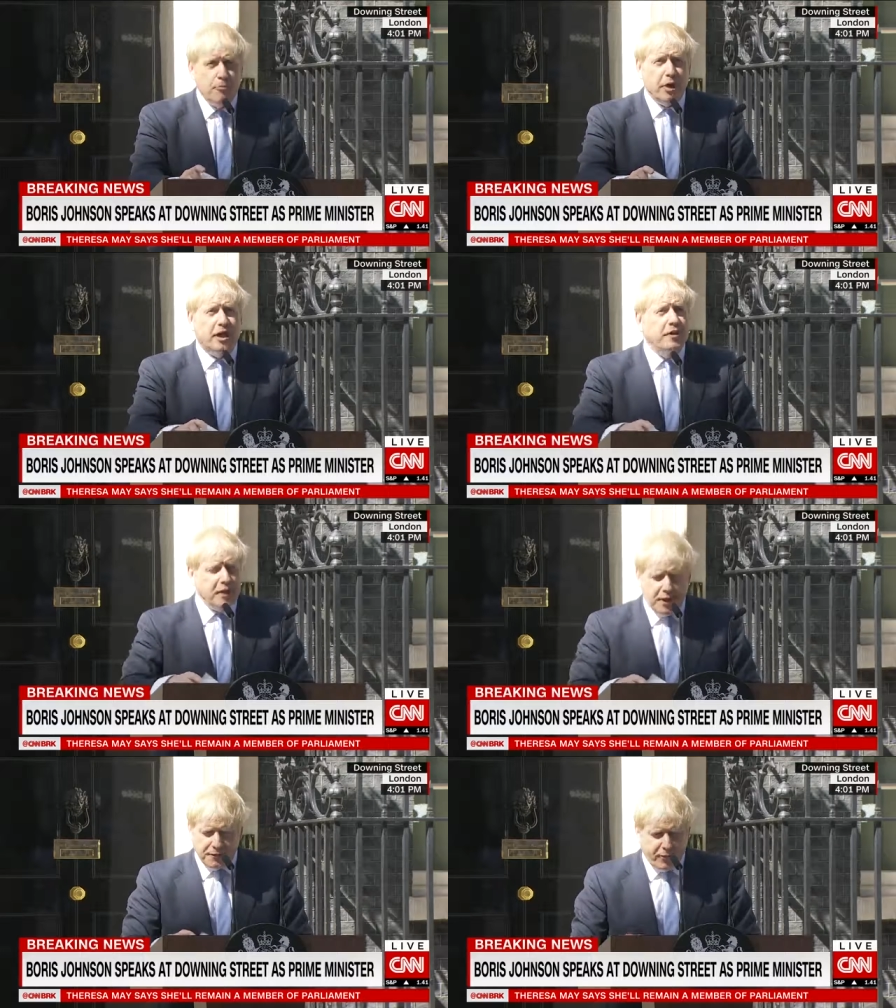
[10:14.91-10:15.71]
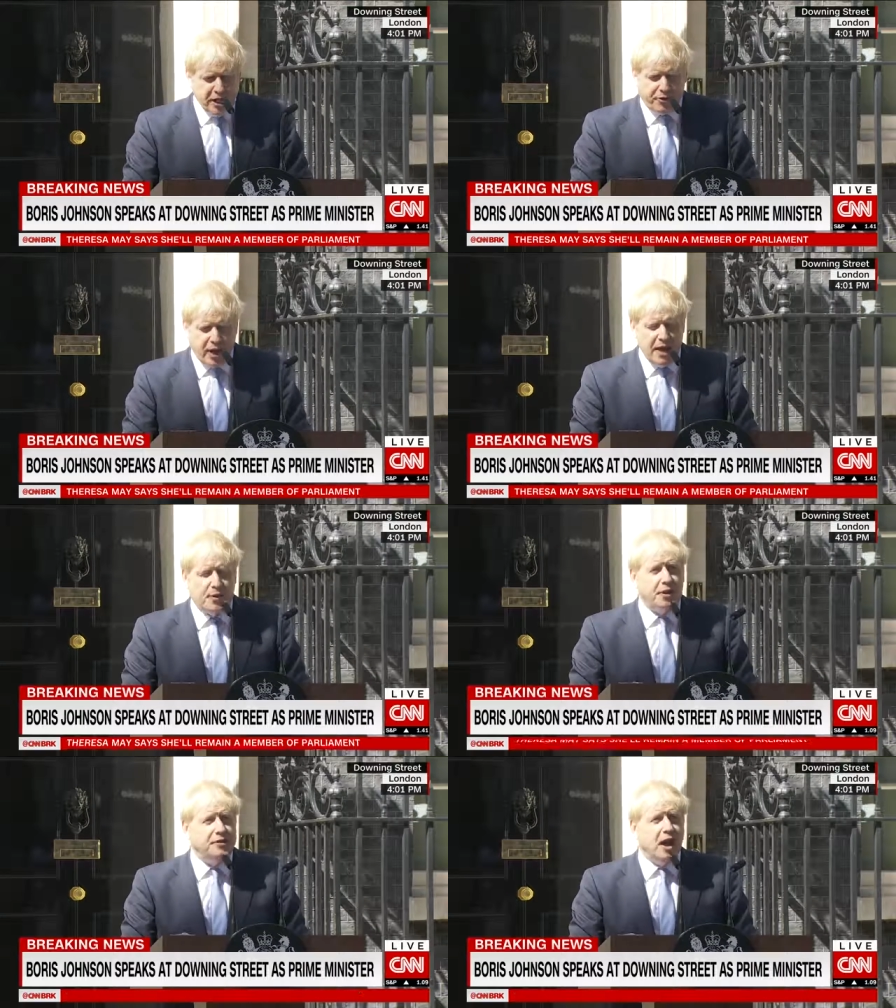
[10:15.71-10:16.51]
because it is free trade
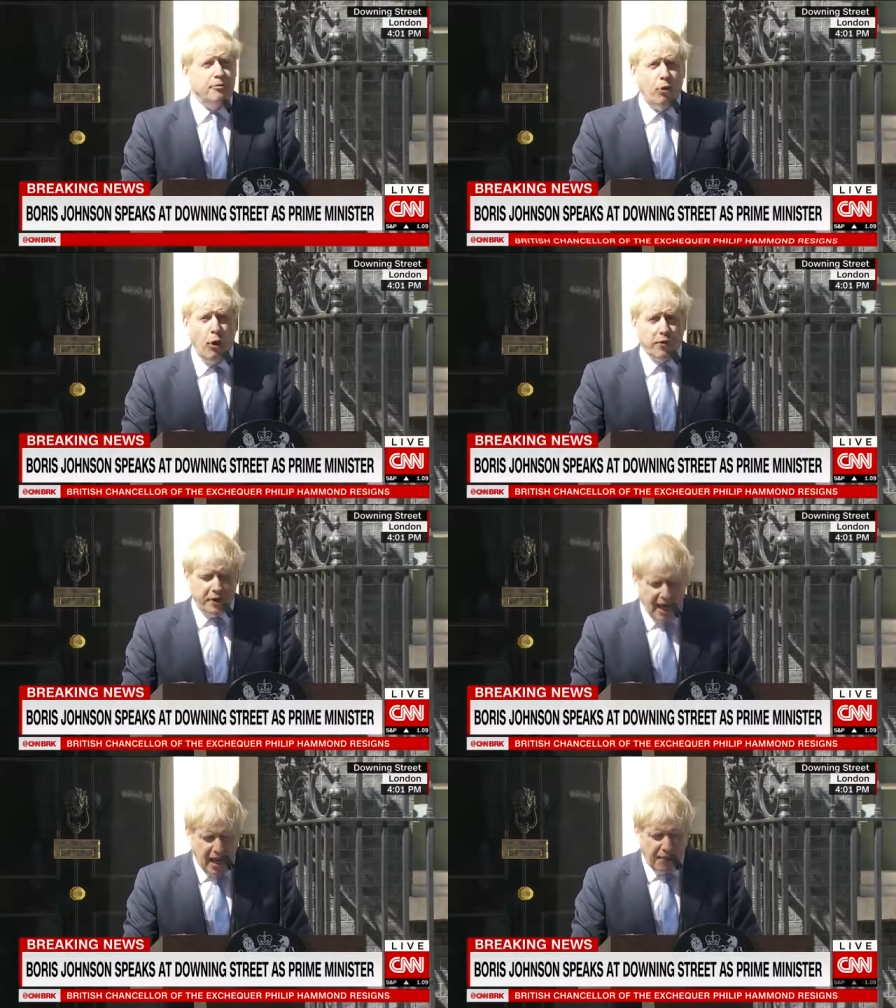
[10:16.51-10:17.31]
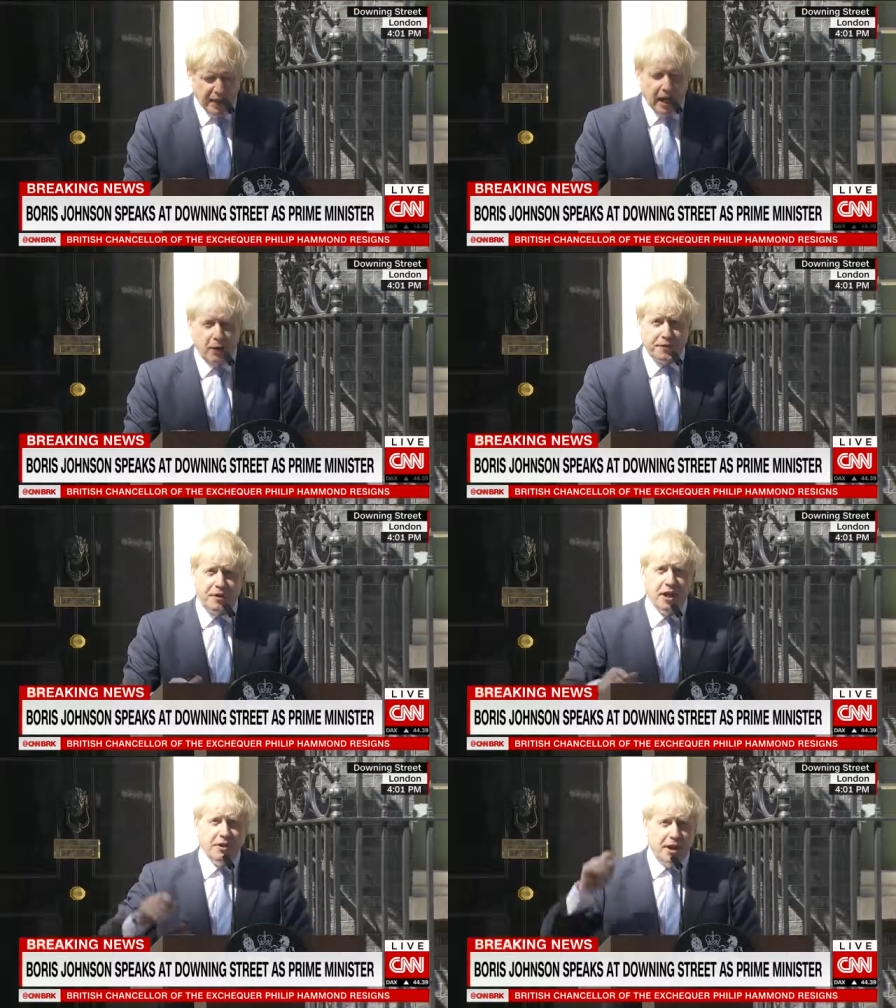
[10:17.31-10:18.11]
that has done more than anything else
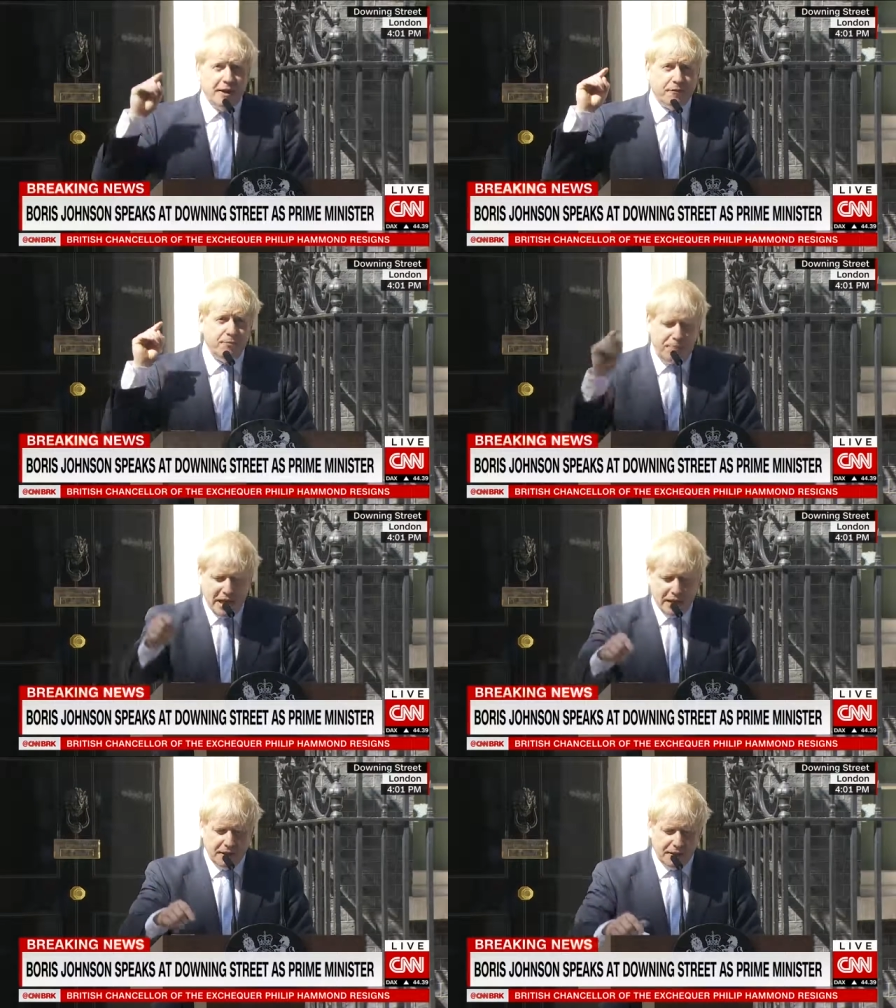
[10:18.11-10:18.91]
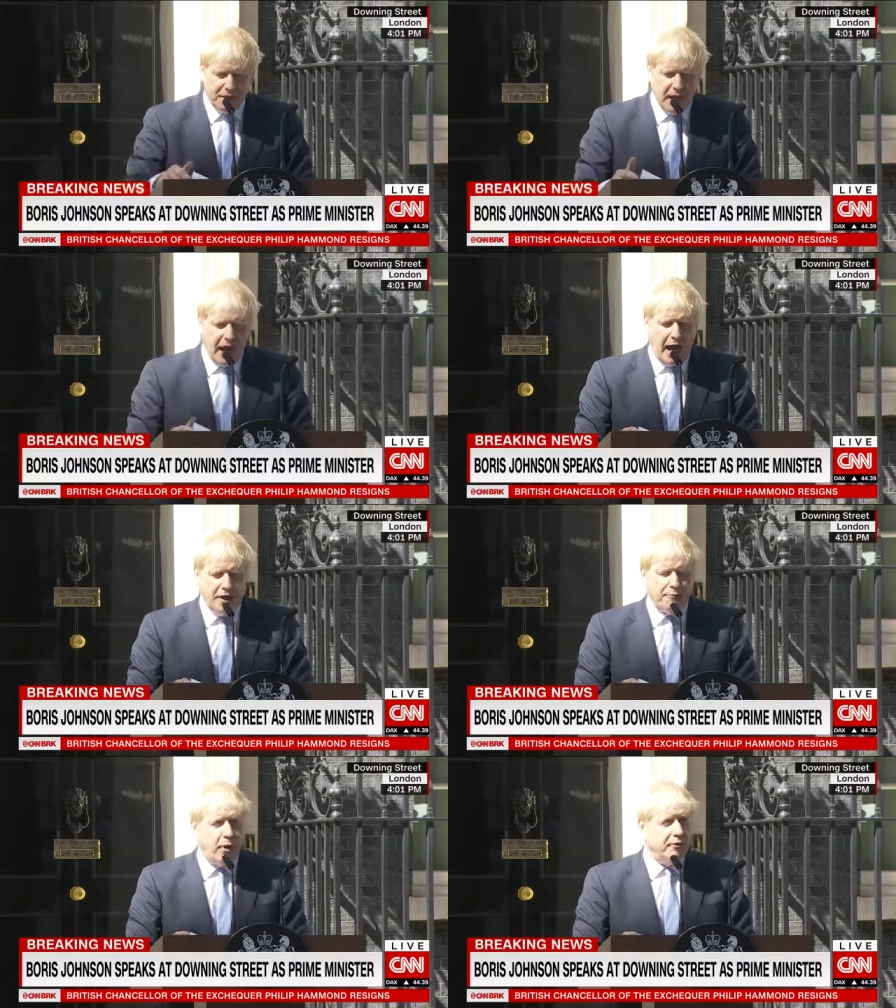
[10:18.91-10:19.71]
to lift billions out
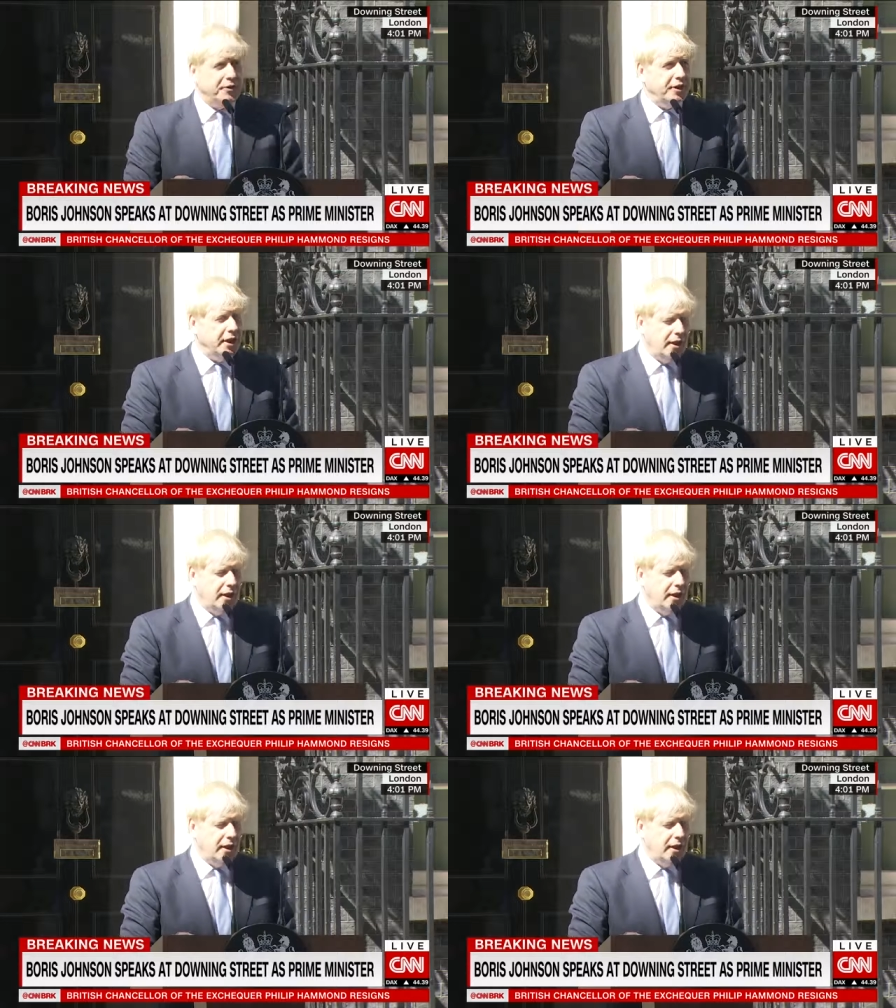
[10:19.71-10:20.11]
of poverty.